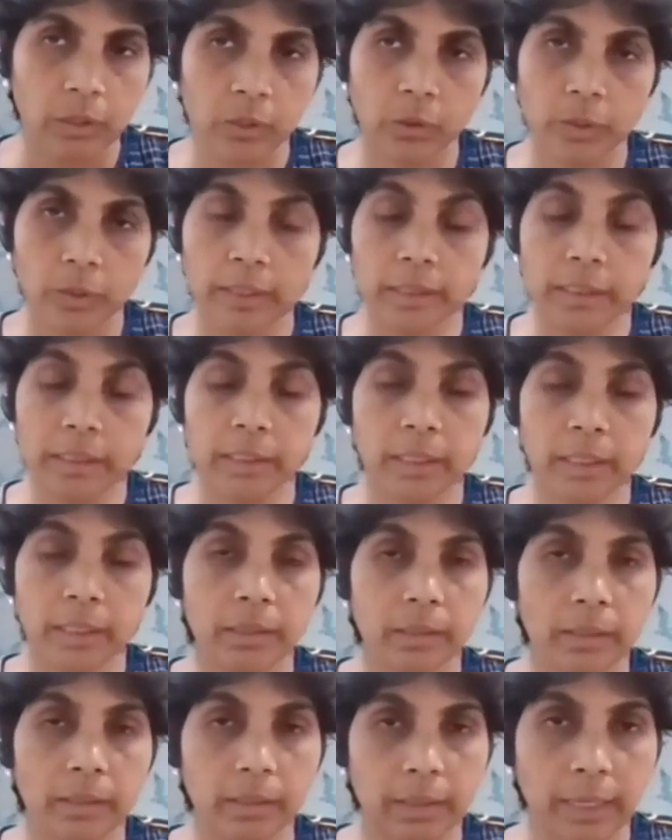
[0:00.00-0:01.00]
So
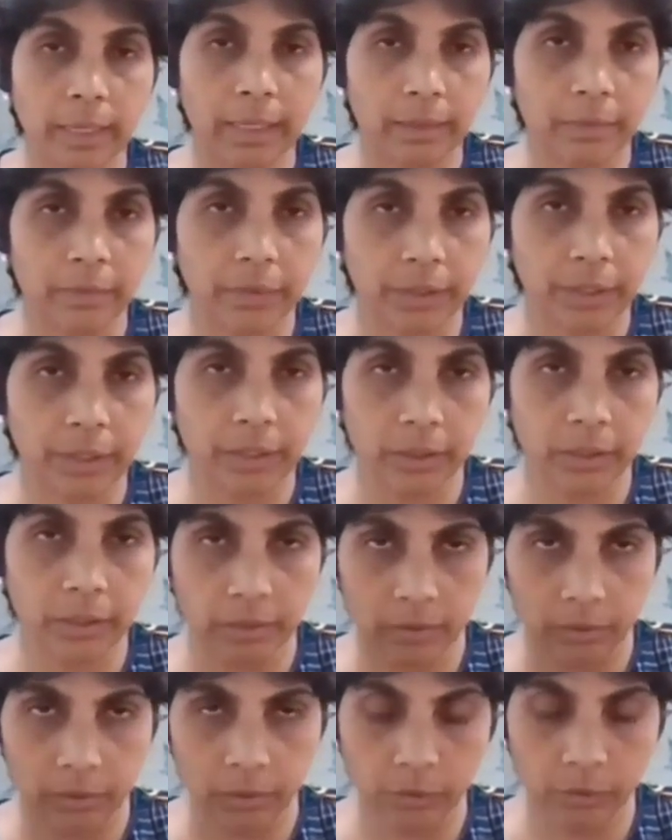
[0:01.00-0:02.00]
instant
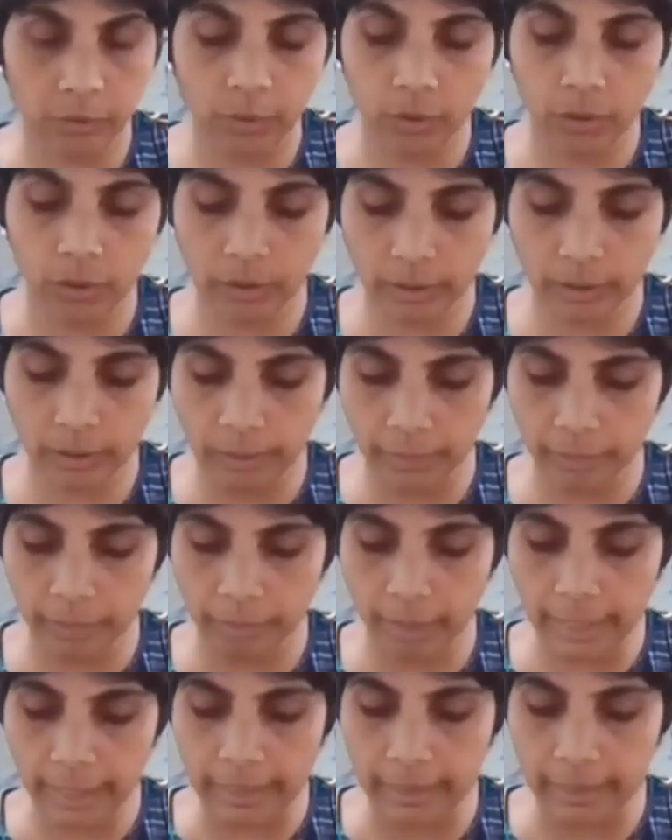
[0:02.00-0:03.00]
gratification for the
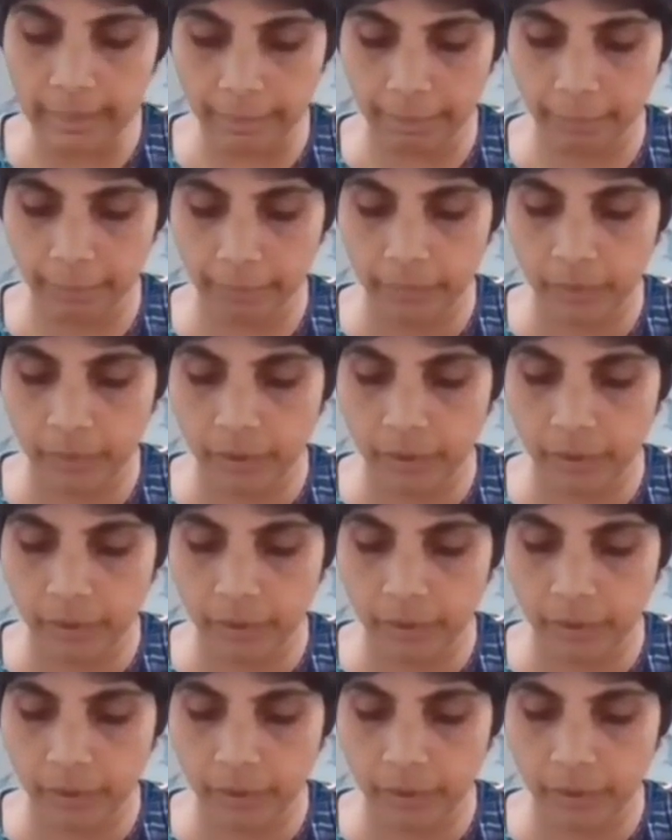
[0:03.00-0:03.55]
mind.